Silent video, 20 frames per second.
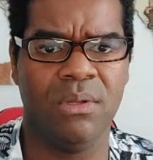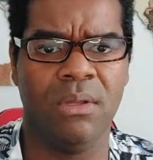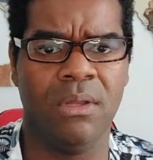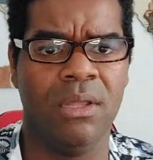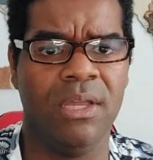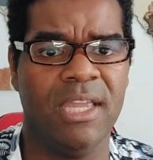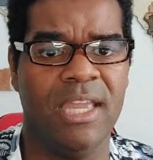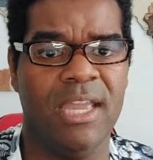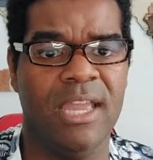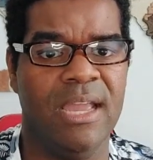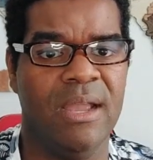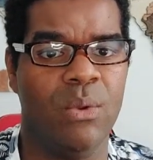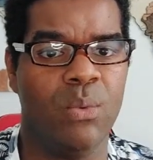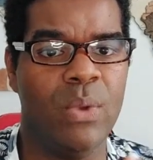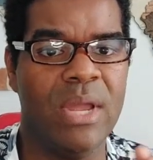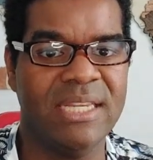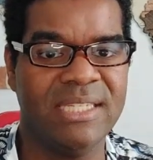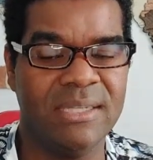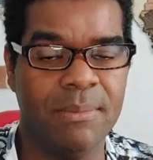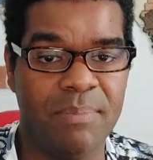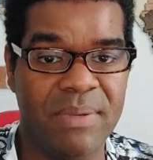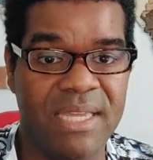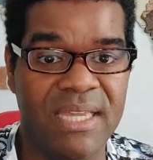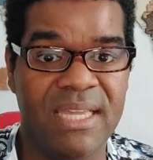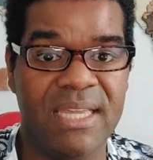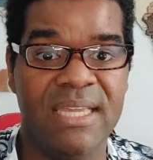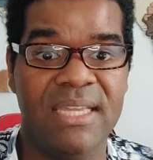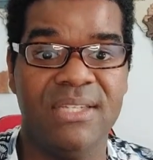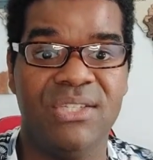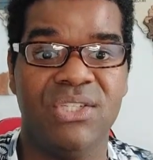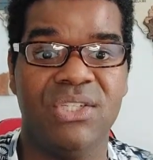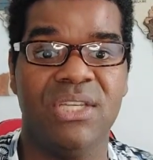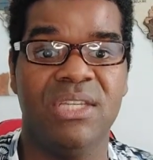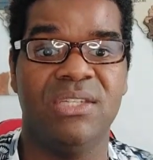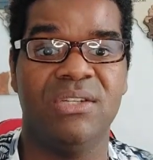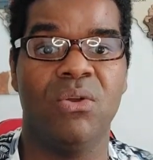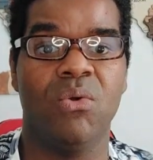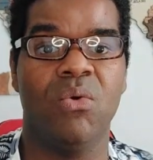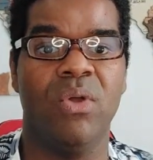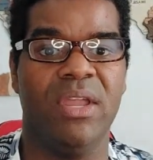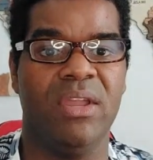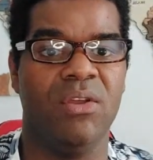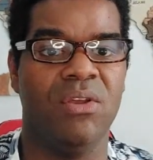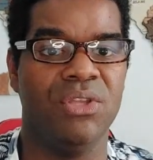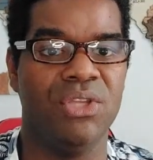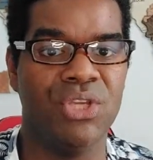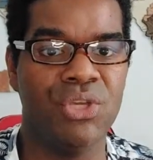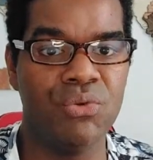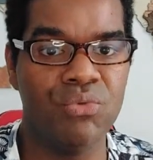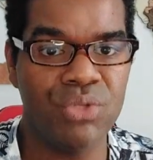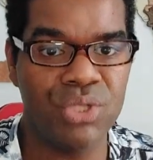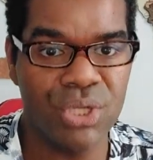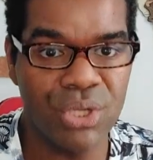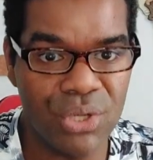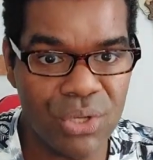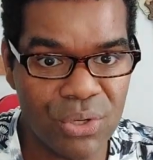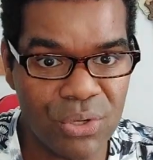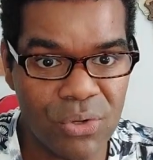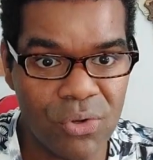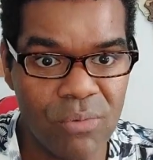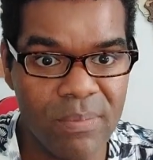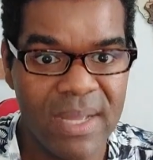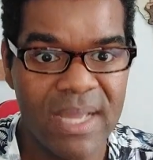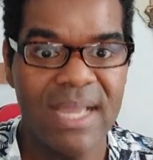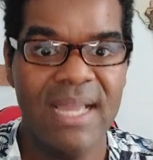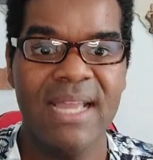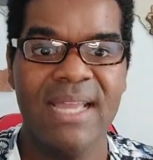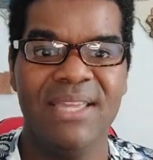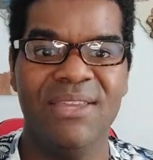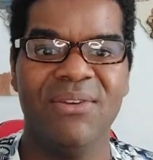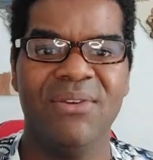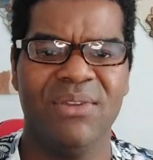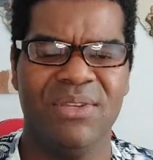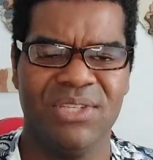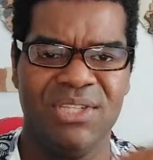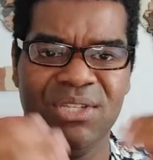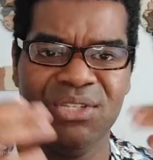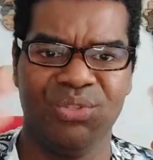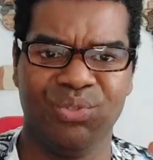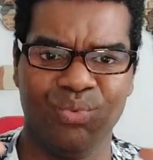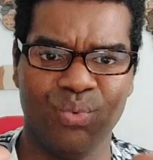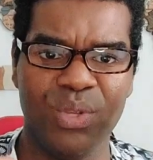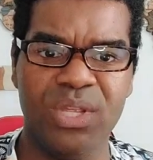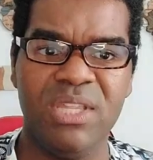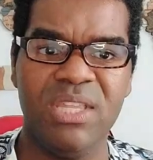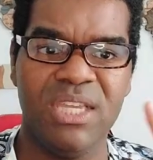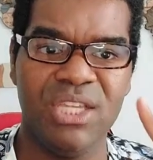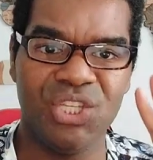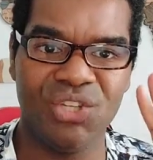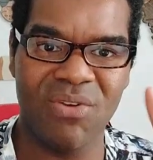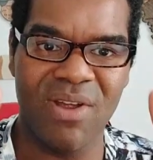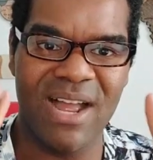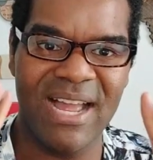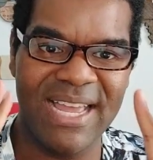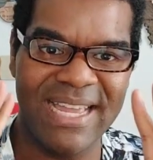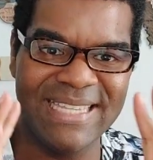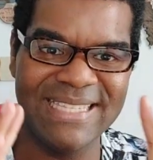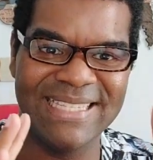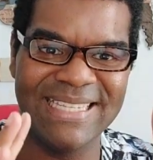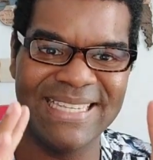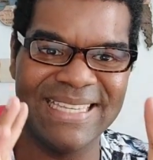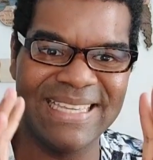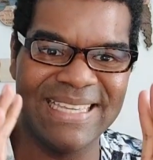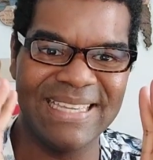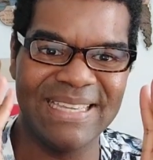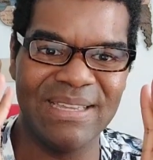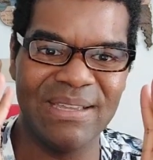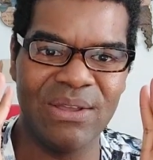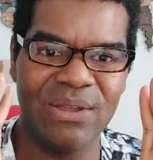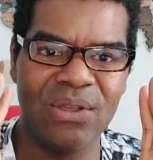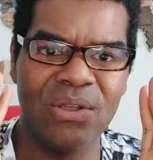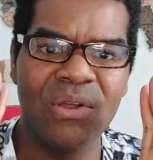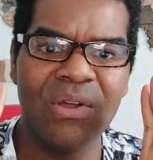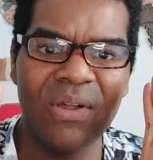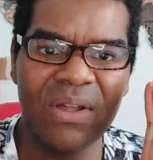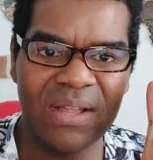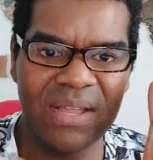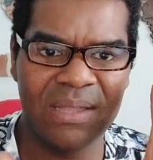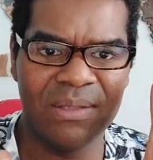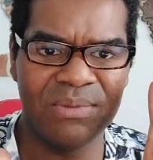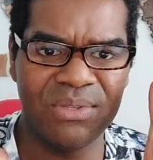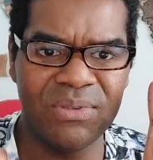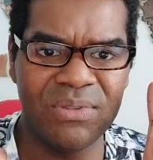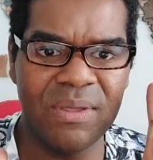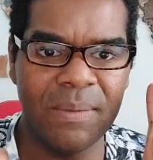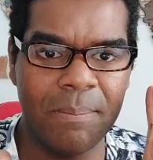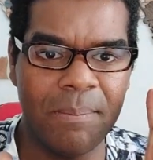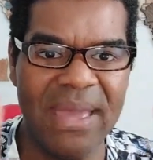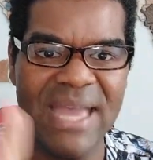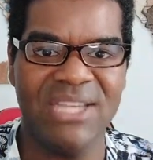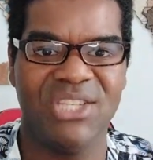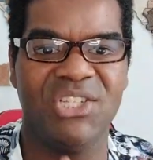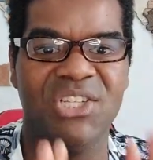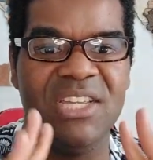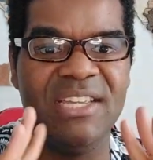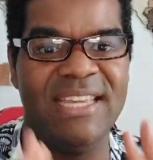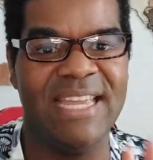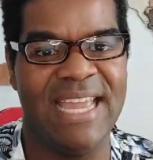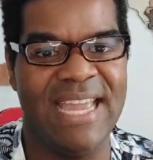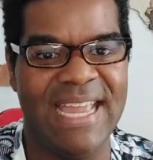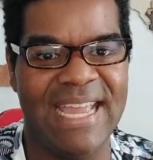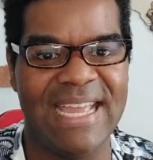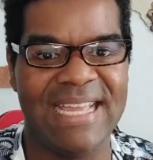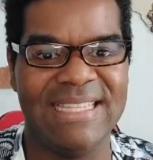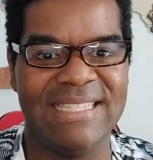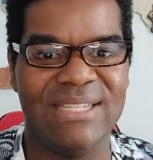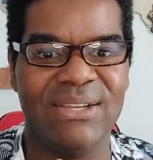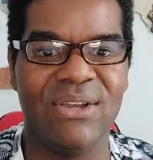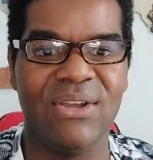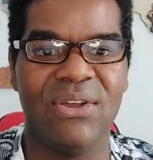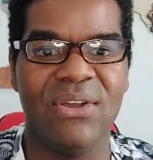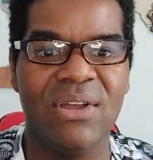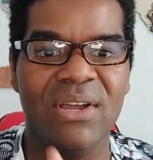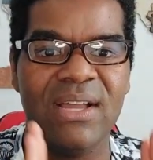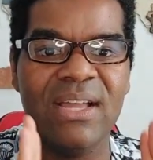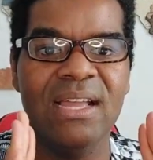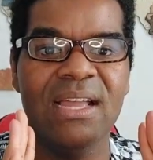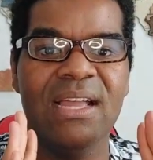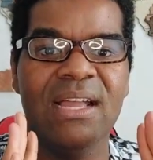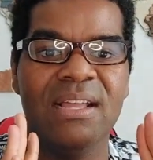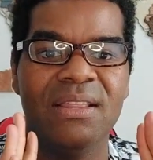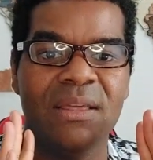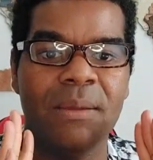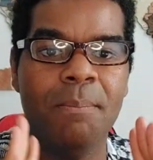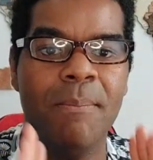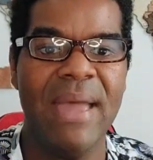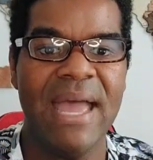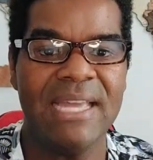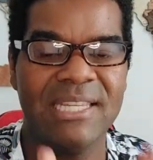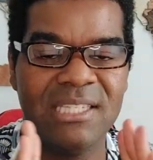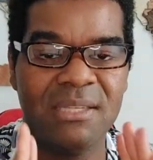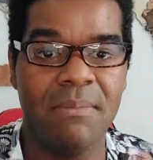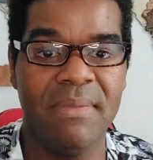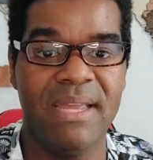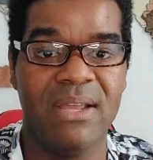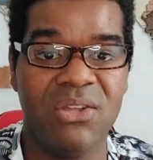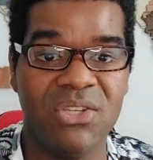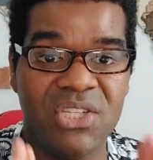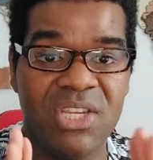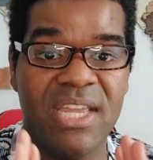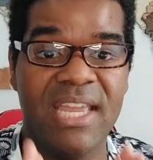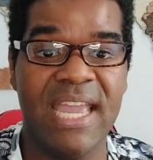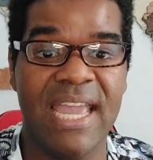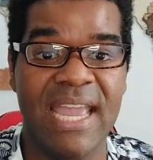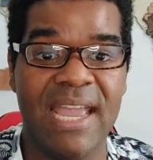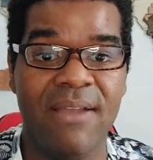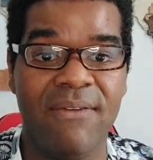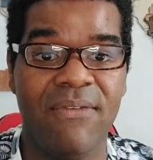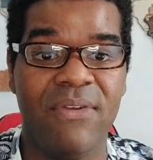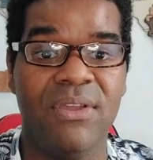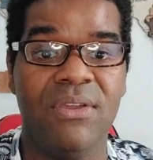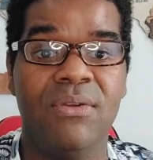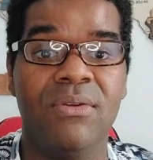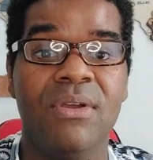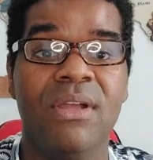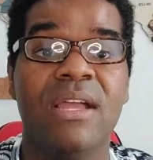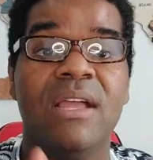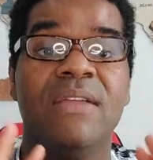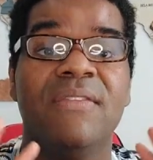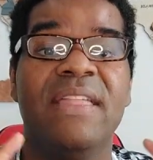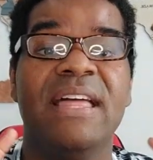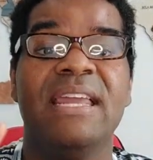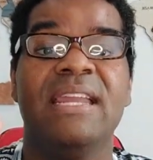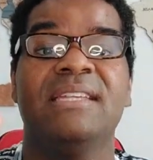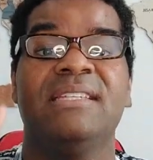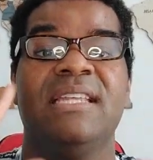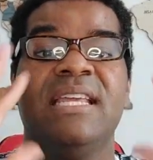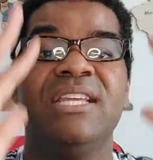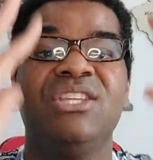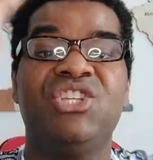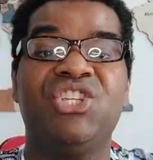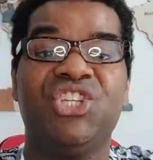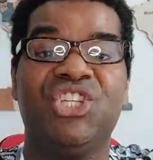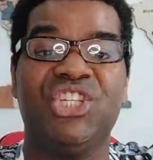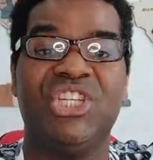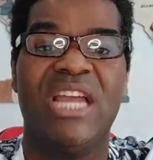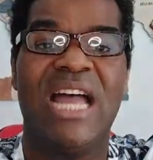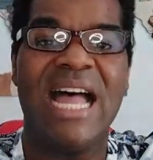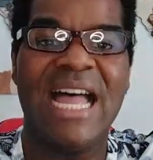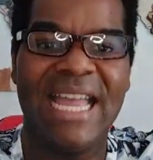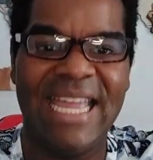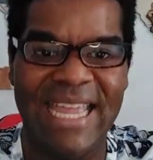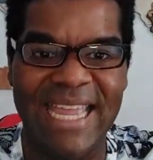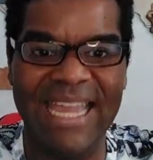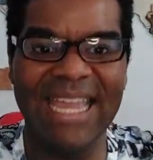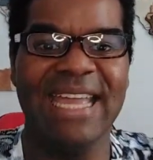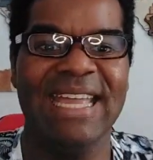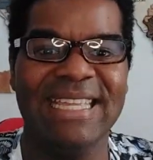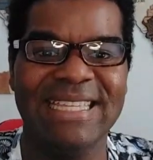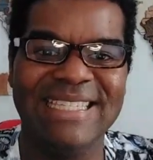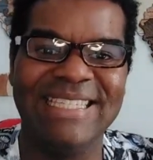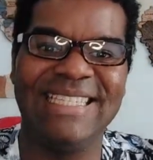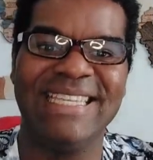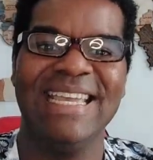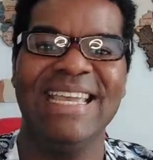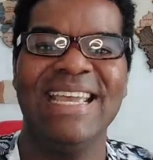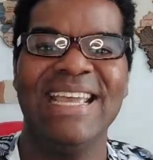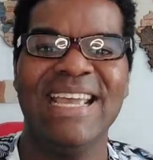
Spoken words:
looking at recipes, she's going on YouTube, you know, she's really trying to cook and do the best she can to cook the best meal she can for you. That is a giant